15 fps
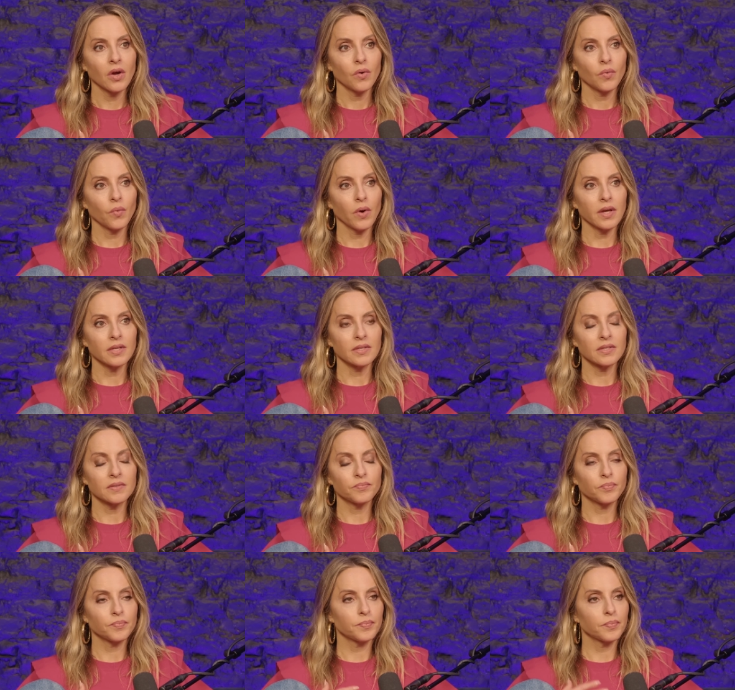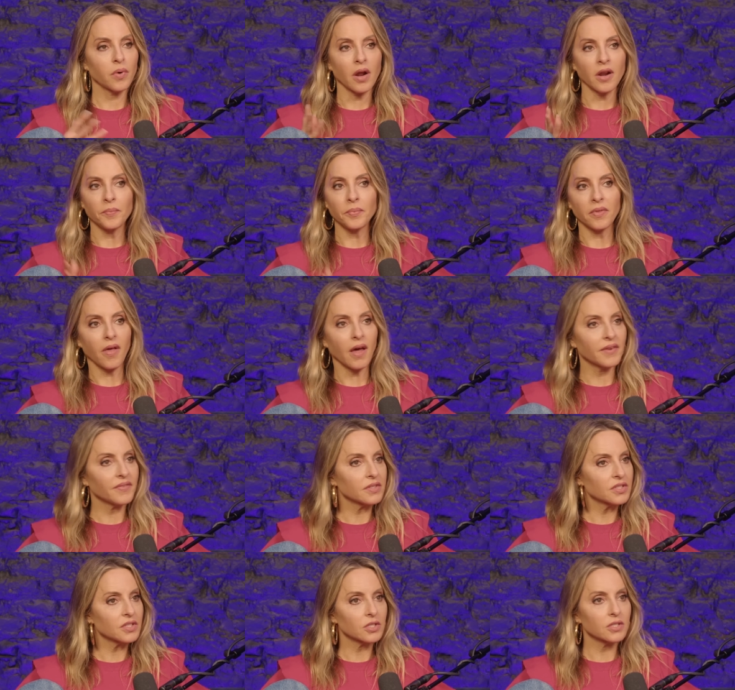was brought up with a lot of
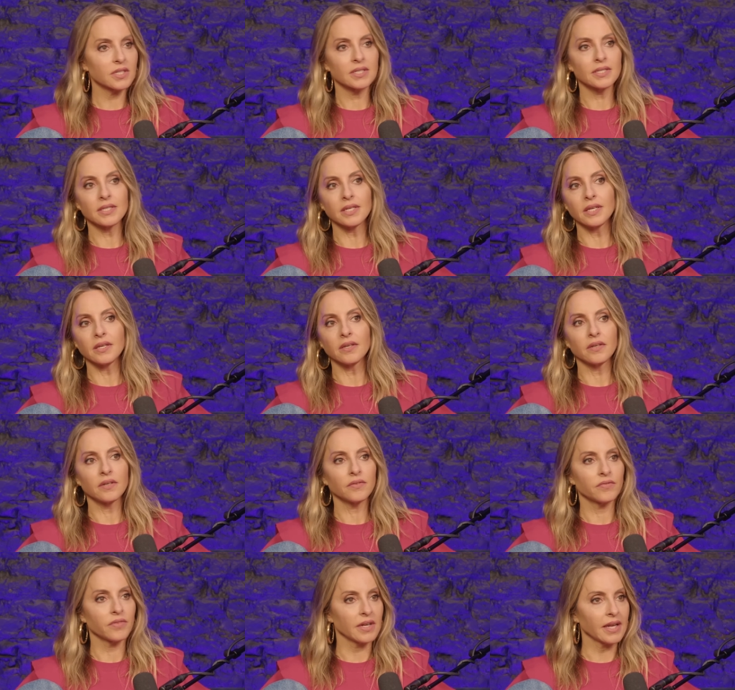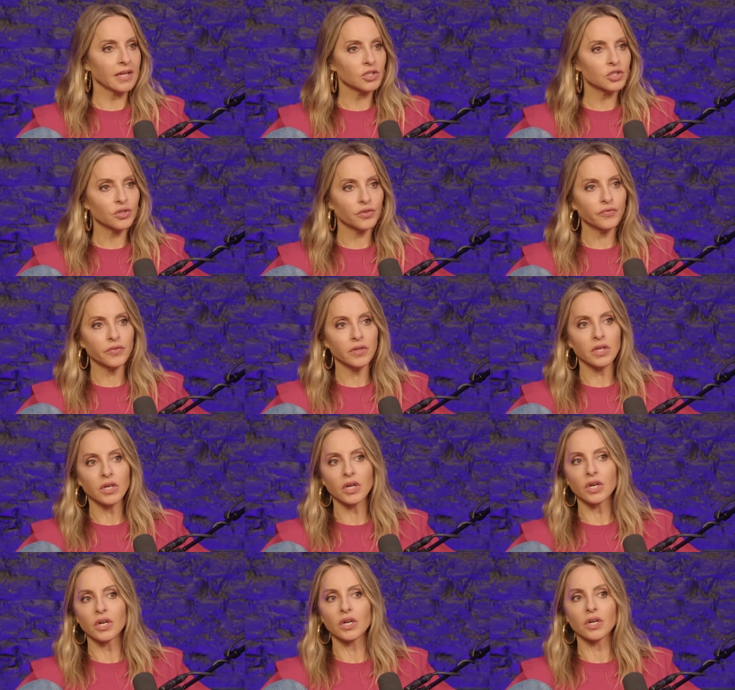uncertainty, financial
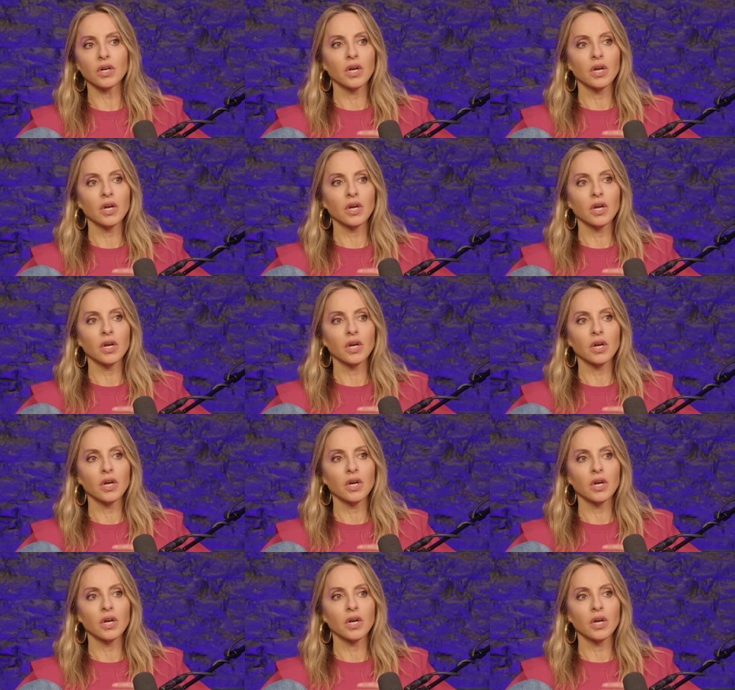fear,